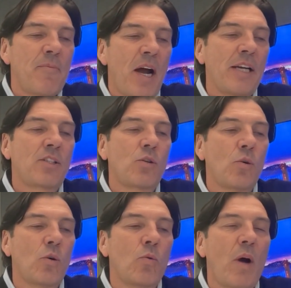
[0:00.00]
high
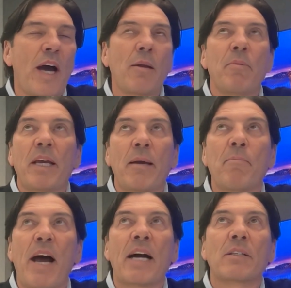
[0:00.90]
school had a big
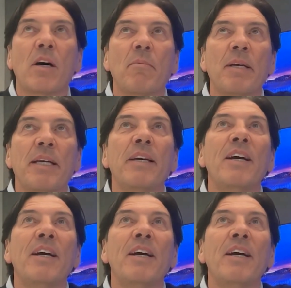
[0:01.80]
impact on me.